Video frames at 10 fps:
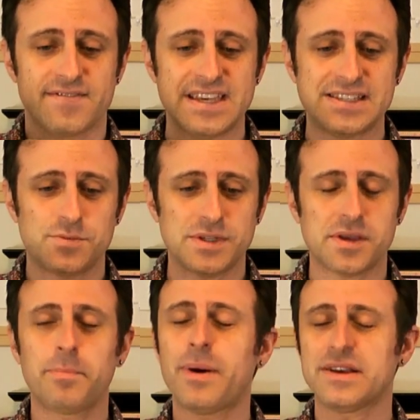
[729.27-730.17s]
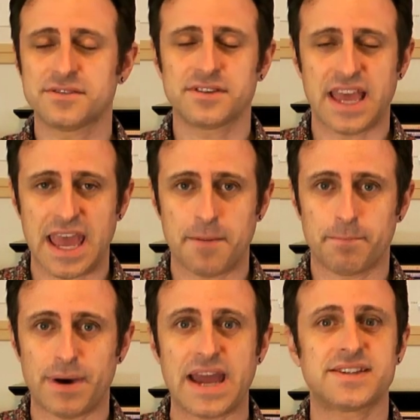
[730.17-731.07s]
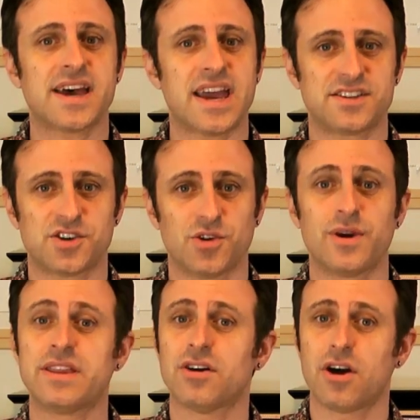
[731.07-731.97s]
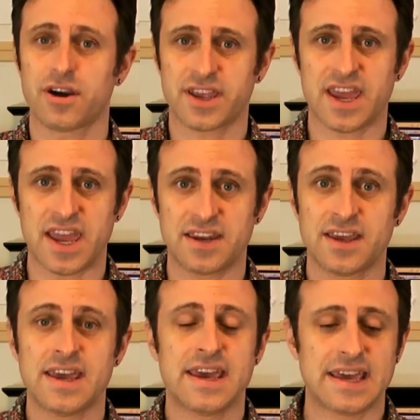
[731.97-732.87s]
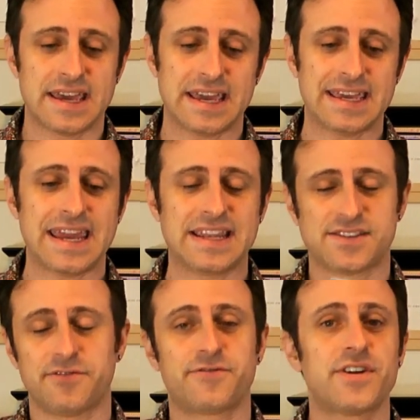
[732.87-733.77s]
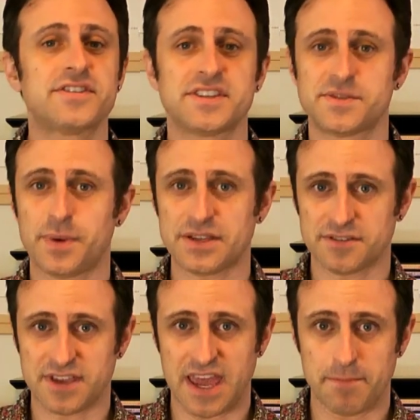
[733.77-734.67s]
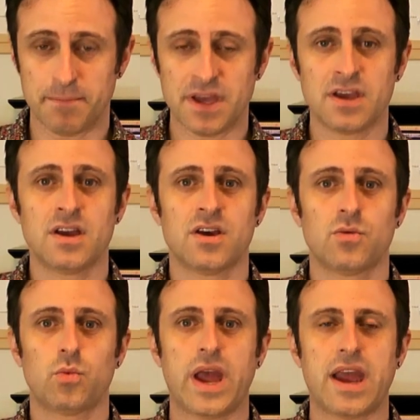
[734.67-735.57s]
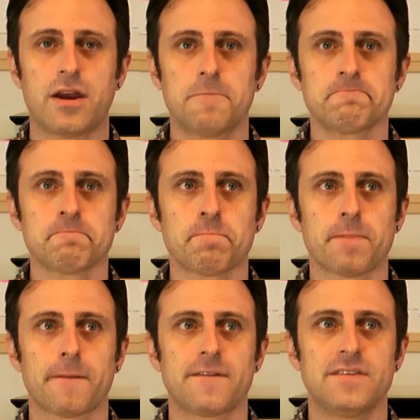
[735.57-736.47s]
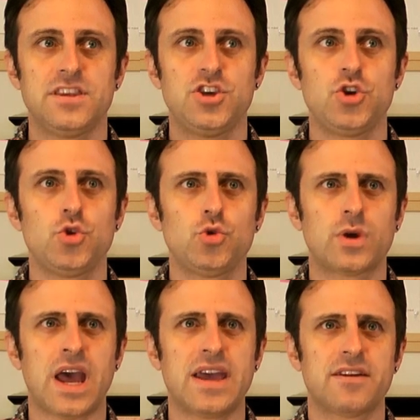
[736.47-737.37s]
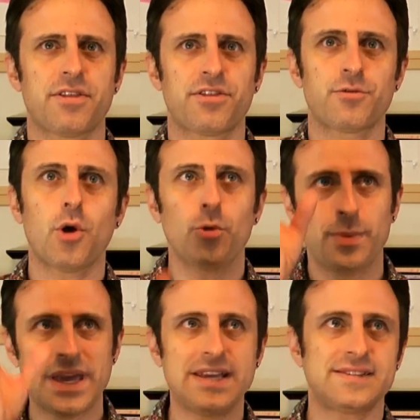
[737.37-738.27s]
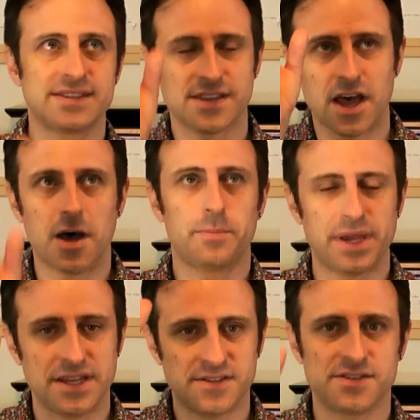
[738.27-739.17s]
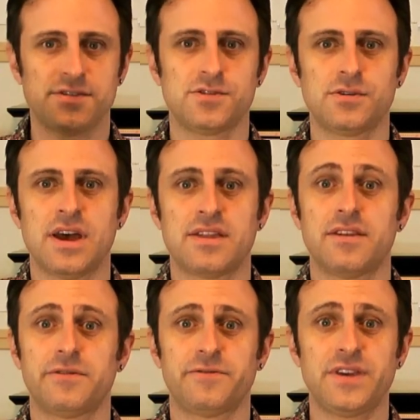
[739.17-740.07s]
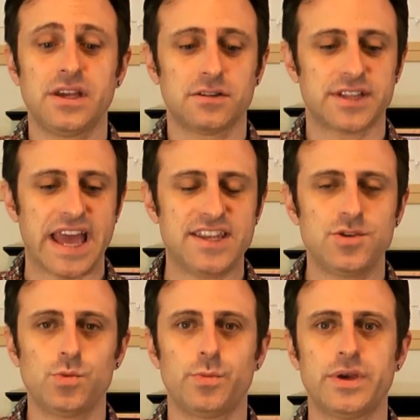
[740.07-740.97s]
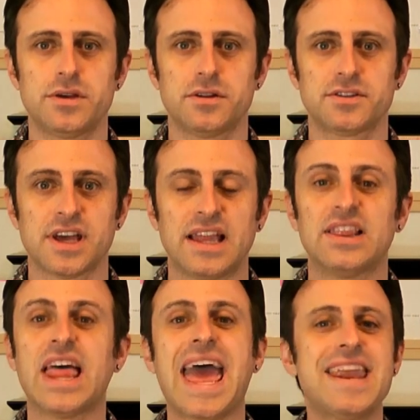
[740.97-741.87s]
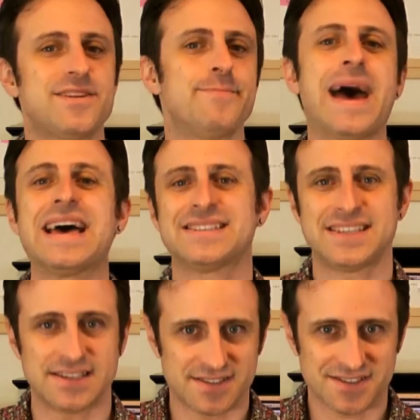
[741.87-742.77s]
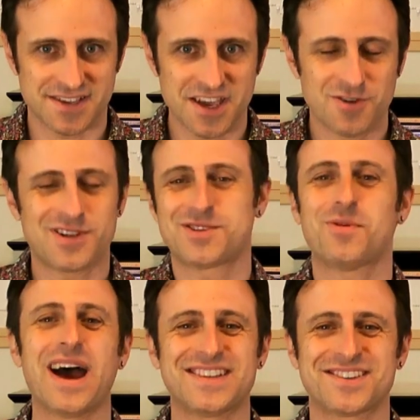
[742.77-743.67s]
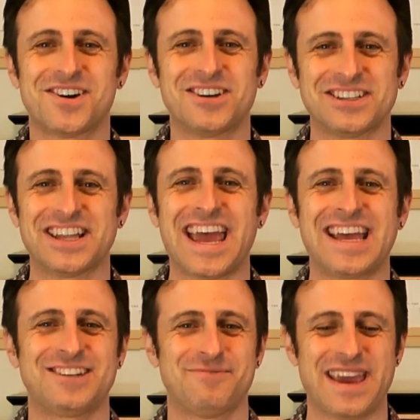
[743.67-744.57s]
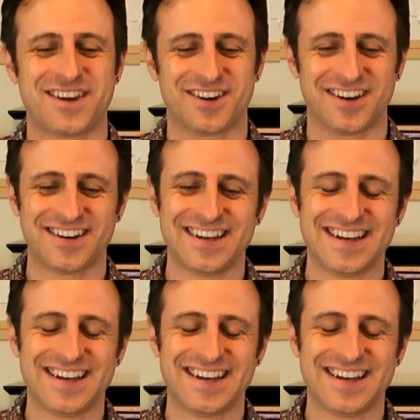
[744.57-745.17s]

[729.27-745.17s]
This was a puzzle game by Taito in the arcade. Again, it's a versus puzzle game where you kind of throw pieces up into the field and you build land masses, which is why it's called Landmaker.